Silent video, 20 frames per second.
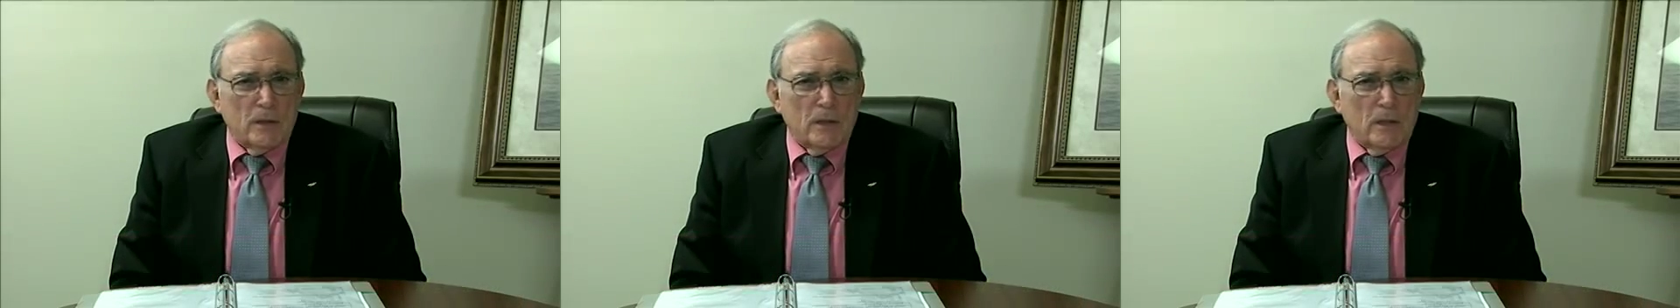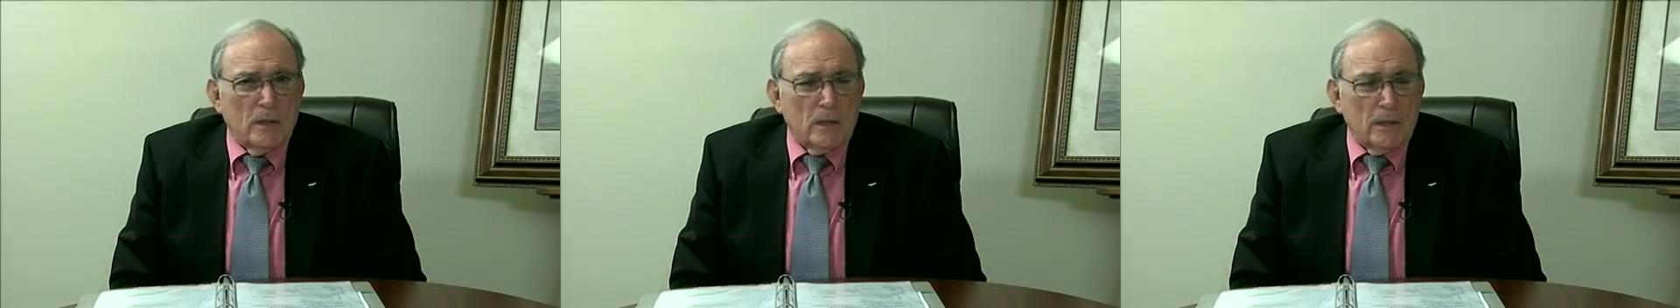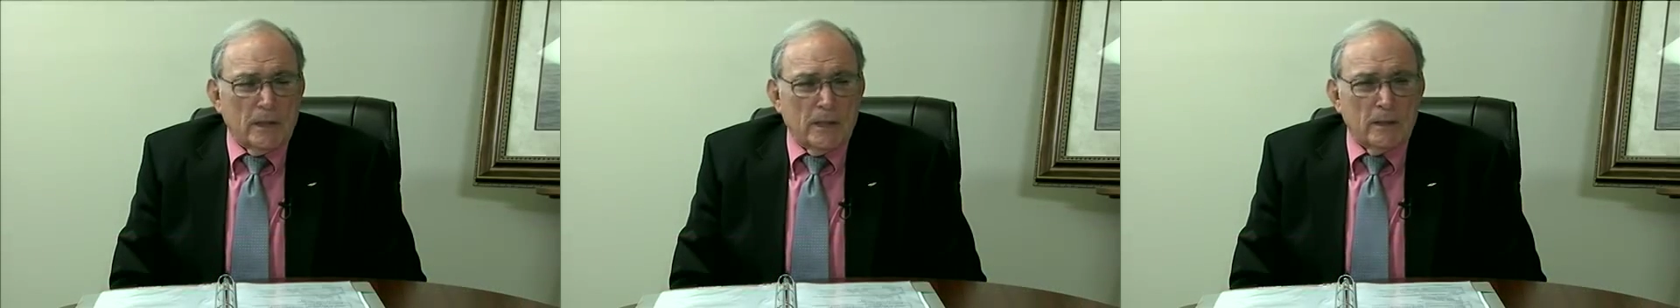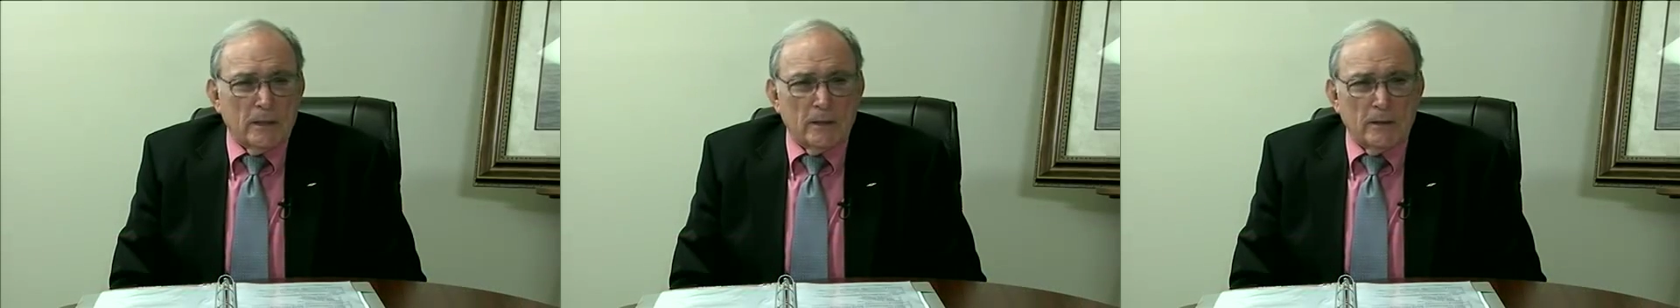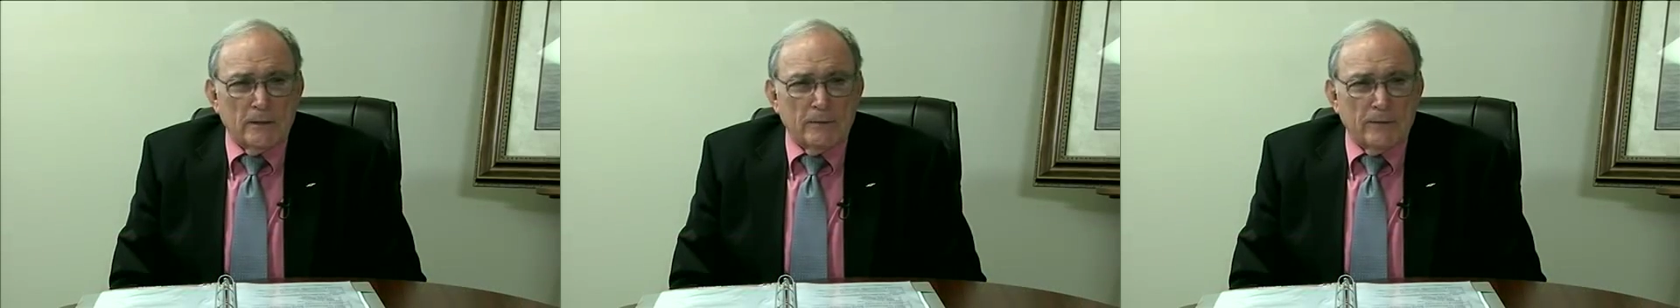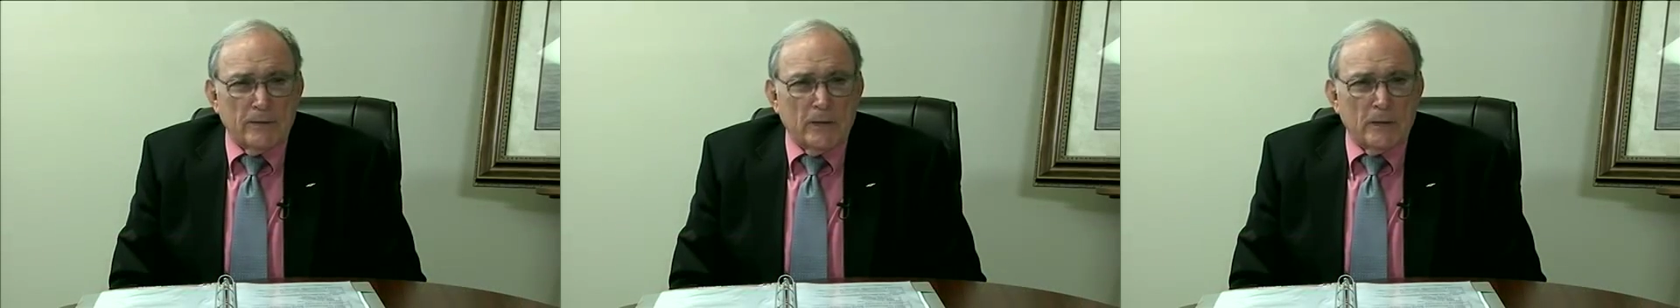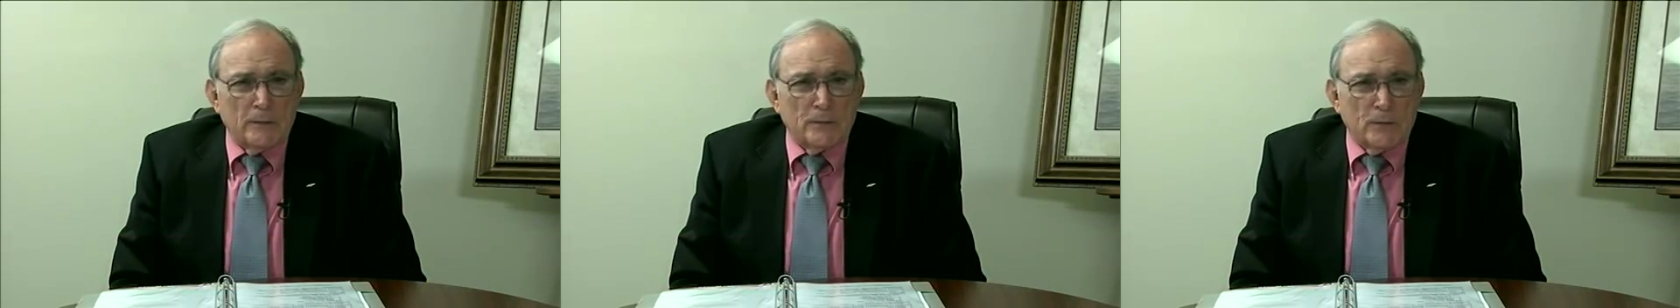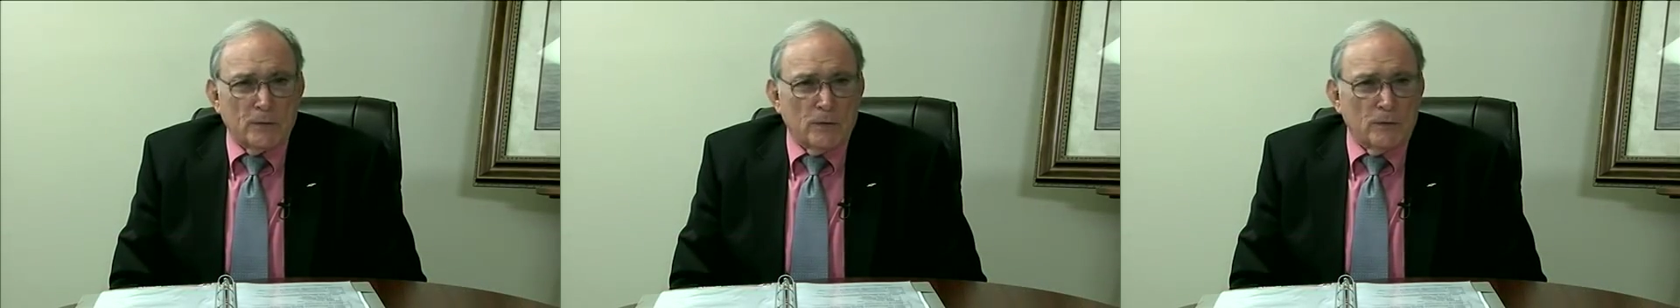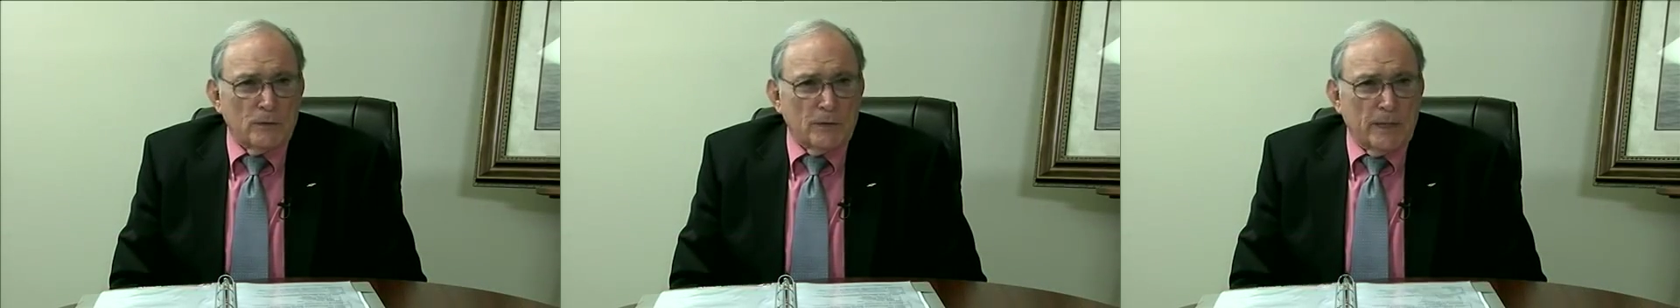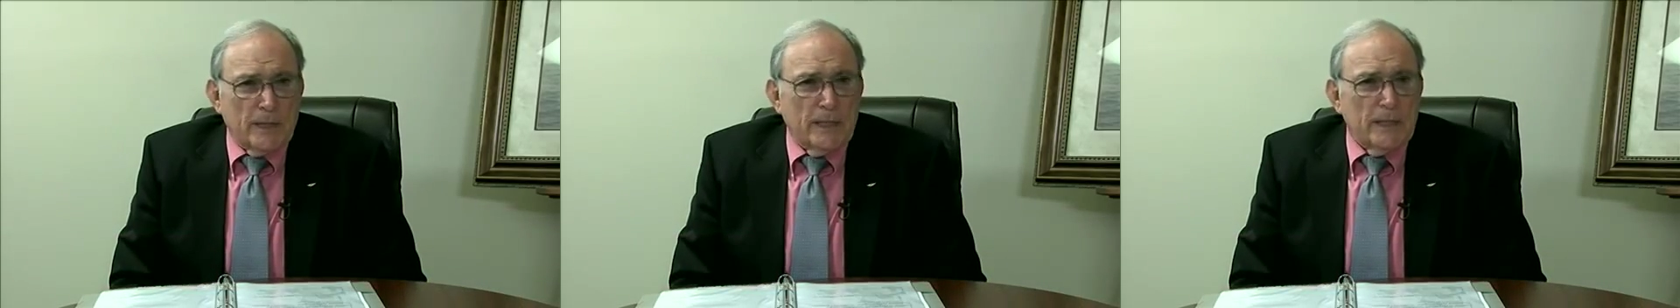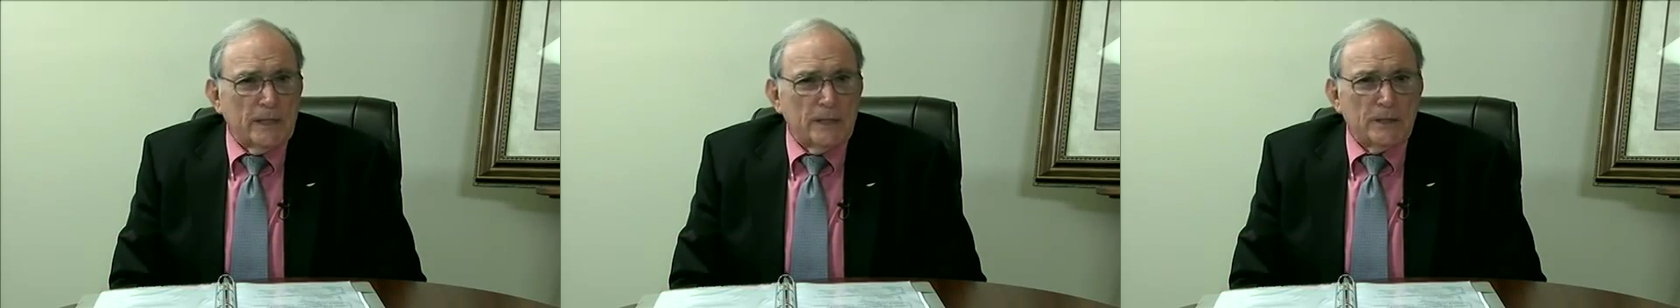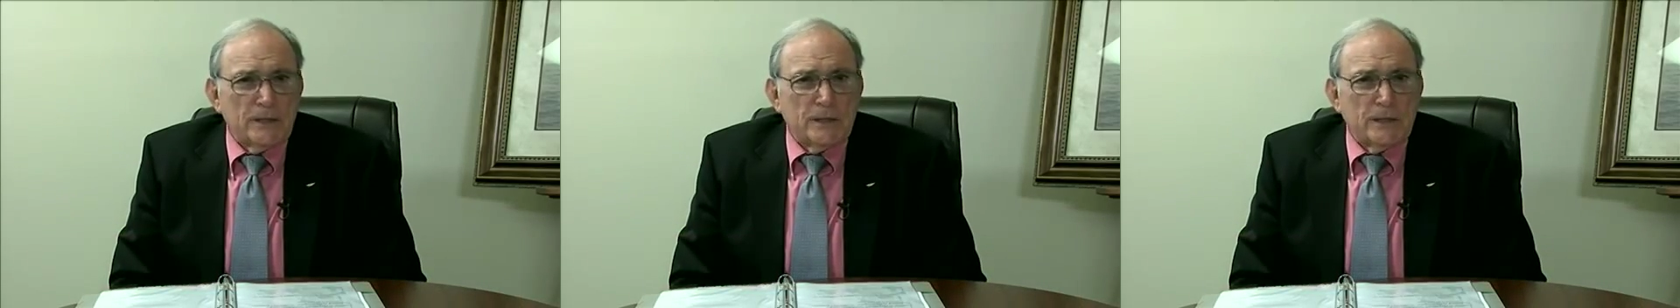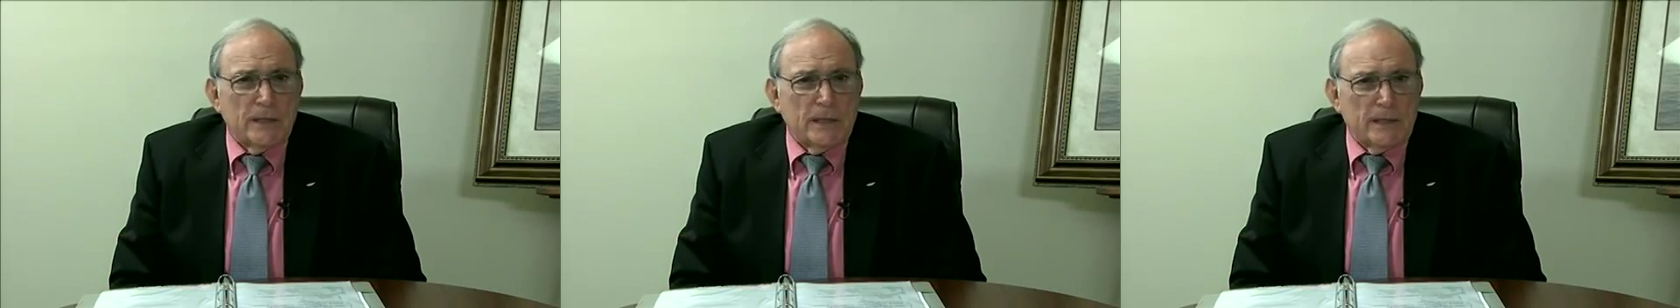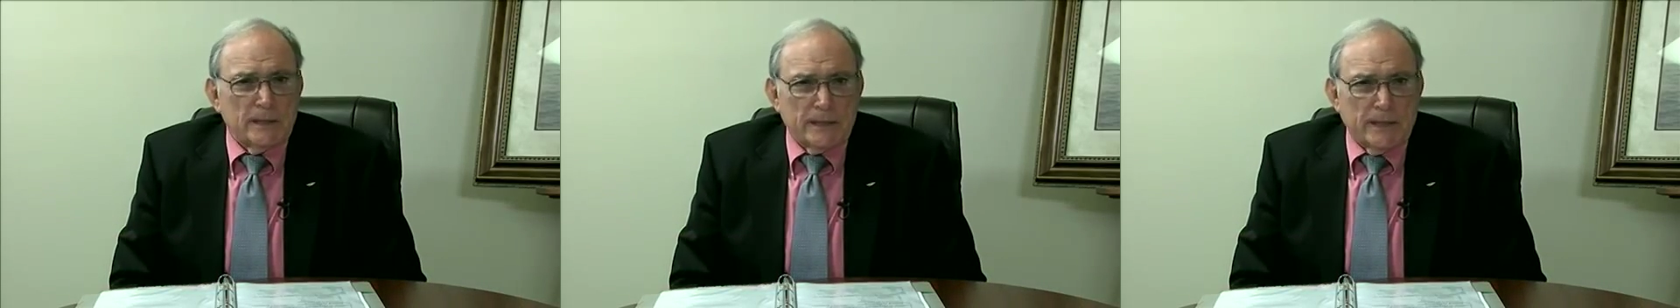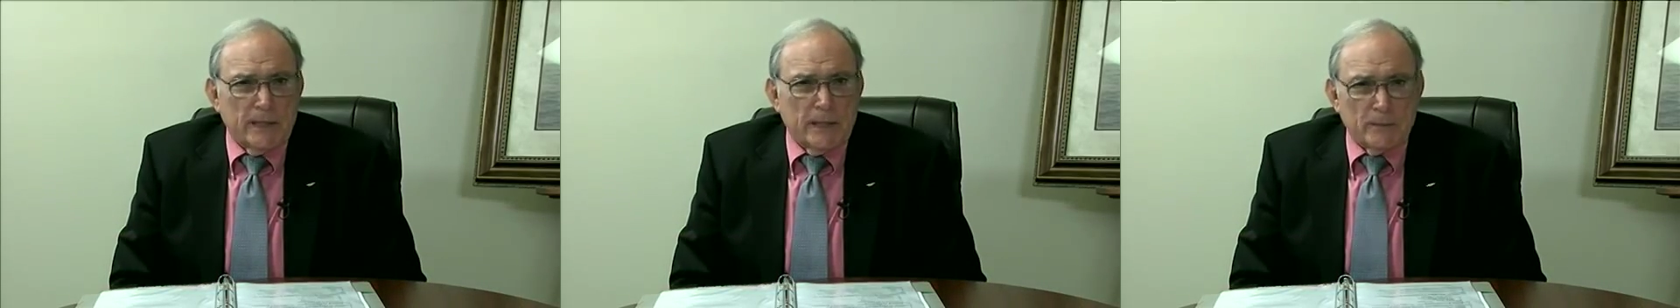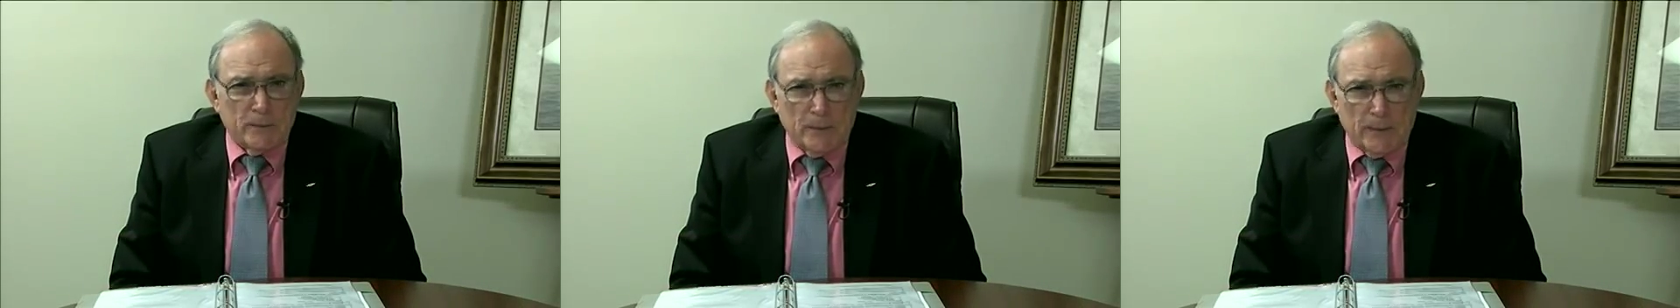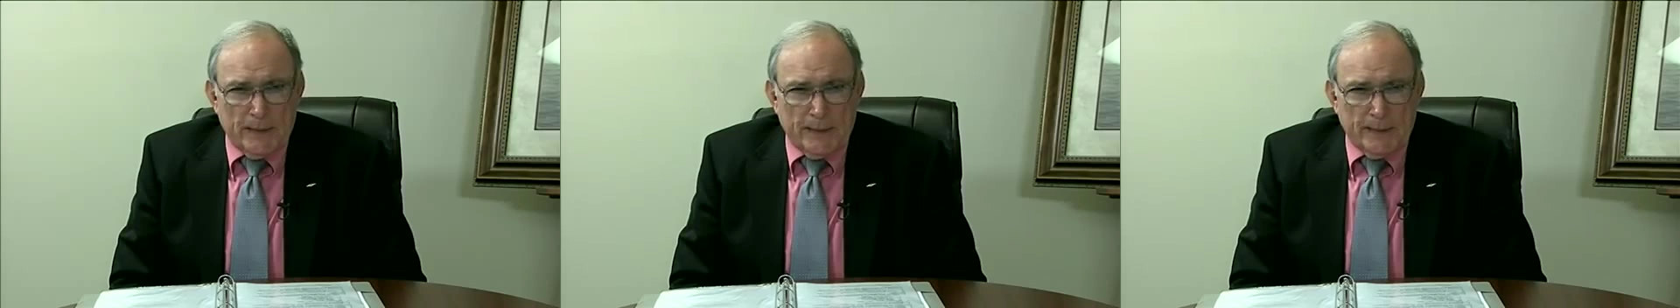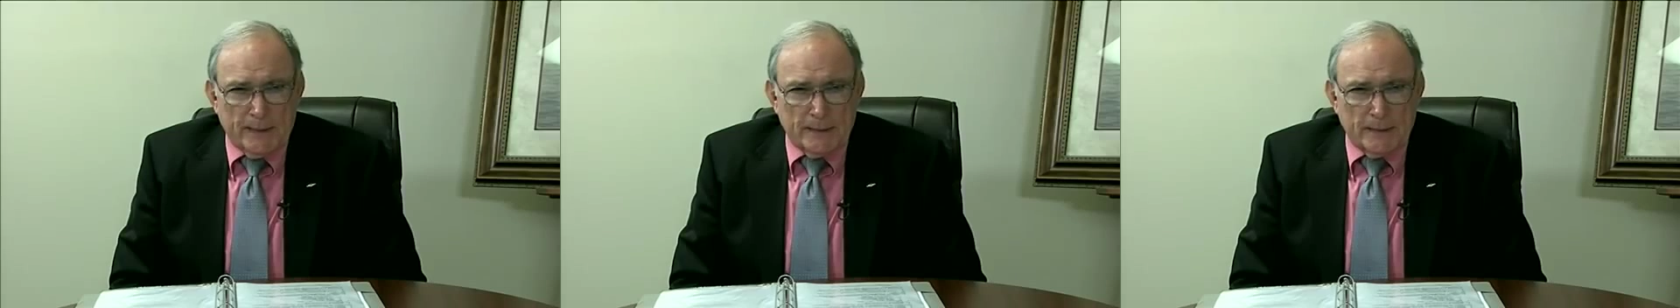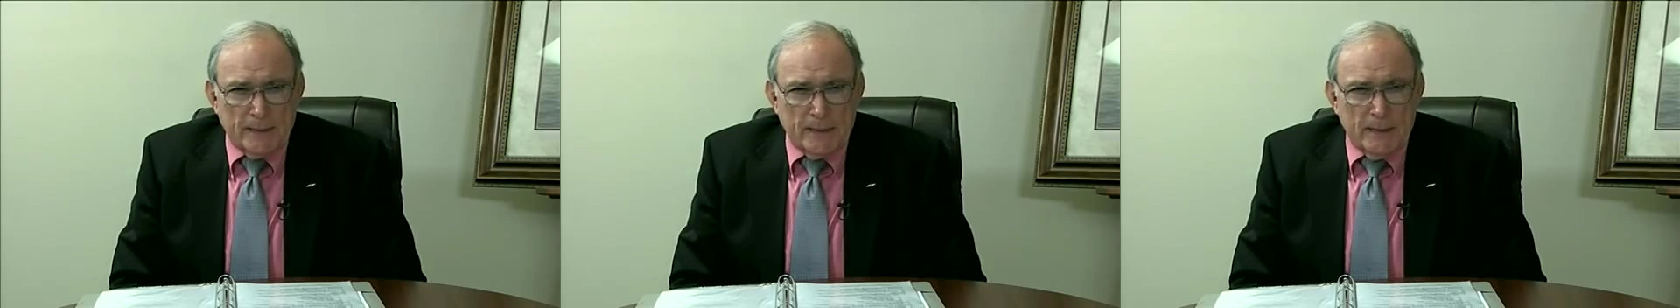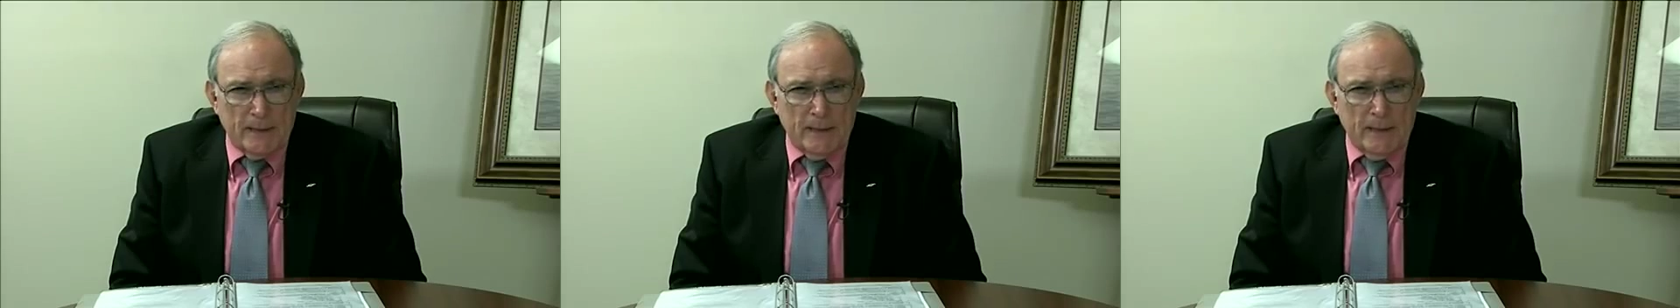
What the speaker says: on how to develop your own aging and care plans.